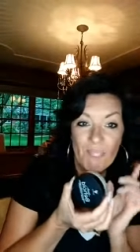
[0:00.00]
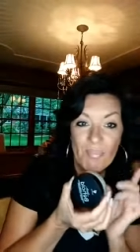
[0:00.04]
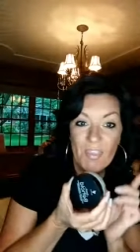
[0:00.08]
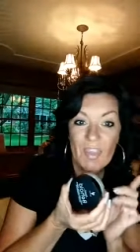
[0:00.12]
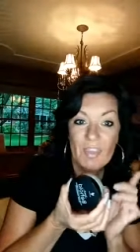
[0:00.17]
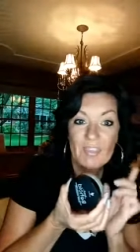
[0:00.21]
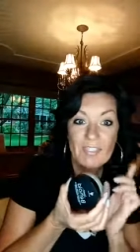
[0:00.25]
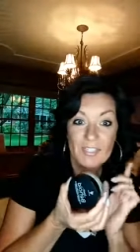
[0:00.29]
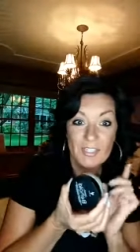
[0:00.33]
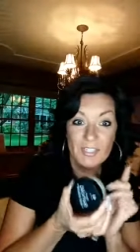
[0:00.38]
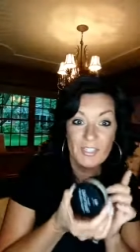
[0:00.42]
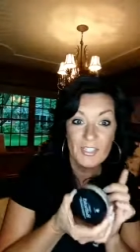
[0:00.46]

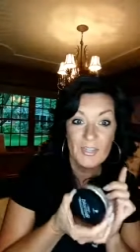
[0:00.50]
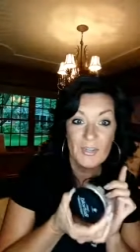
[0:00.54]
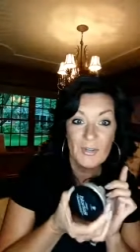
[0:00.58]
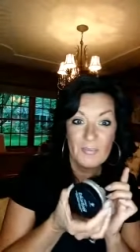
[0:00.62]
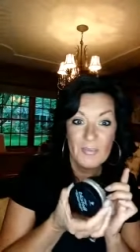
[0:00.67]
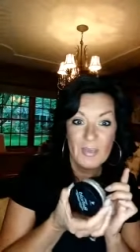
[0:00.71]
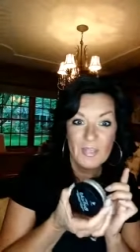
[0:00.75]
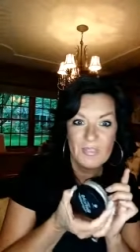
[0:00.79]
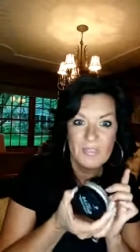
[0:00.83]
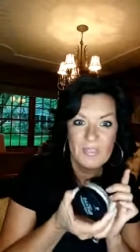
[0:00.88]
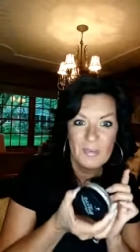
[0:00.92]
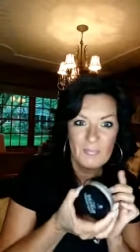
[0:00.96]
additional
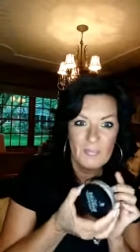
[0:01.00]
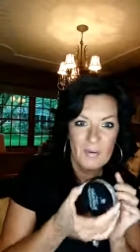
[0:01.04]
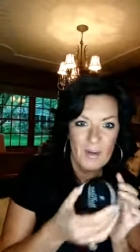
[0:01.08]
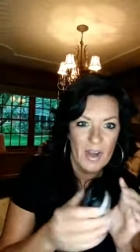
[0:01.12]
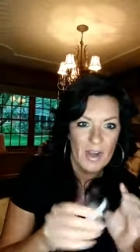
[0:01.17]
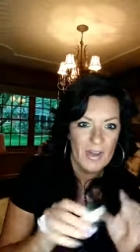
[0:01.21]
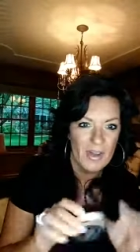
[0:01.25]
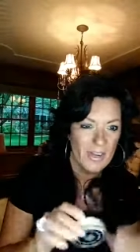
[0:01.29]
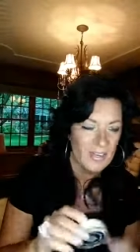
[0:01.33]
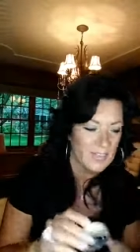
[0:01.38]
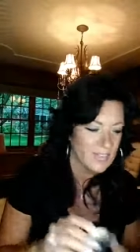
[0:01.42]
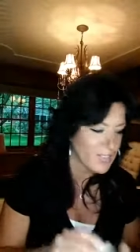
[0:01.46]
amazing
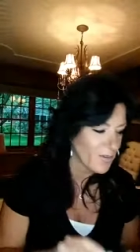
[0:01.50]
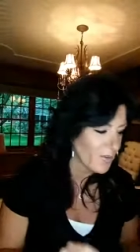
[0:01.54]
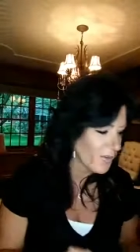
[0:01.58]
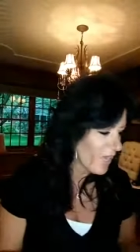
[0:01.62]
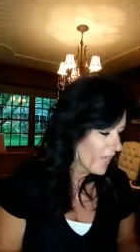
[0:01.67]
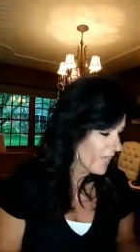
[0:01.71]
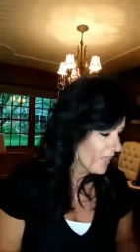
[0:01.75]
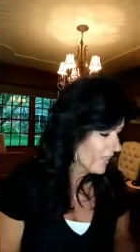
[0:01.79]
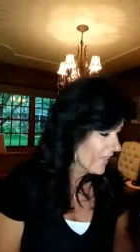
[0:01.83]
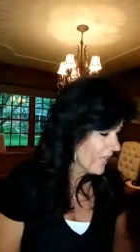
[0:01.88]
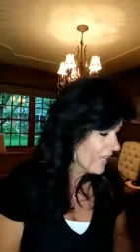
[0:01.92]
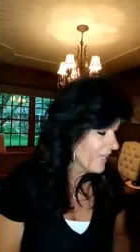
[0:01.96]
products.
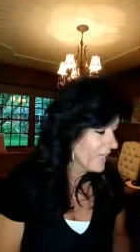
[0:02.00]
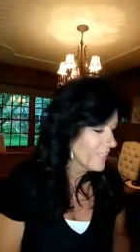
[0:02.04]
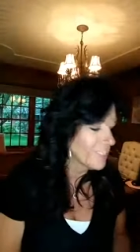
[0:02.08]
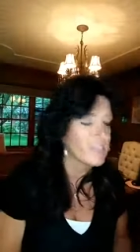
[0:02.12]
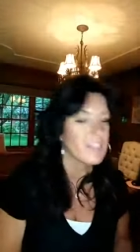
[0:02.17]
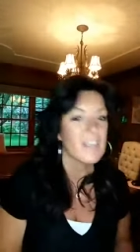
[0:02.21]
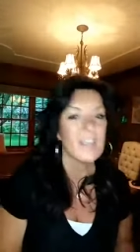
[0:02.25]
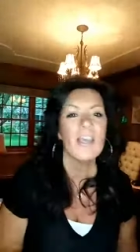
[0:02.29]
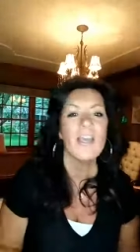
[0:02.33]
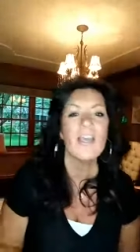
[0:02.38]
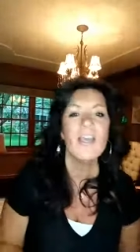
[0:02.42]
Okay, ladies?